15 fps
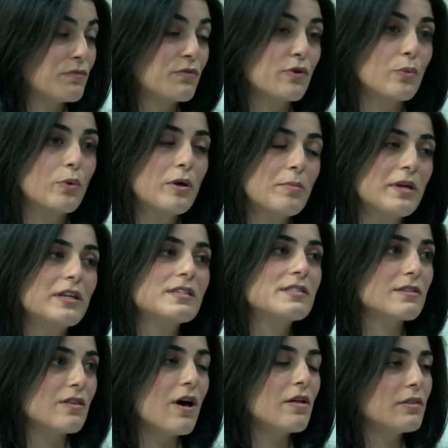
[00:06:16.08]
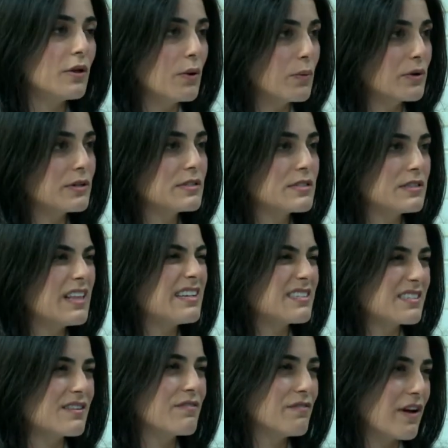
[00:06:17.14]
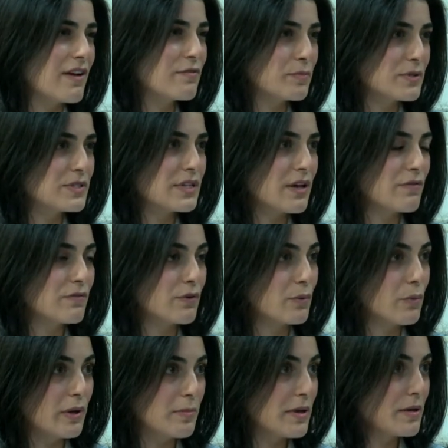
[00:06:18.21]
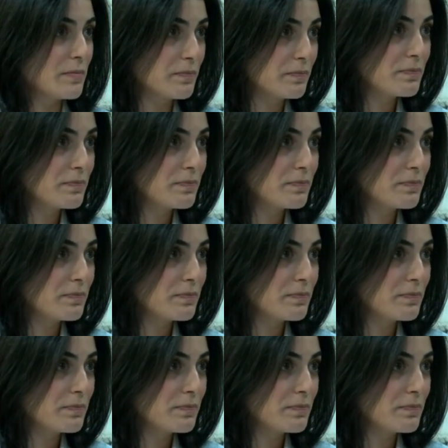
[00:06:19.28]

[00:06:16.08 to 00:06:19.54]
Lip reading: For women, it's a lot lower. It's less than 5% for women.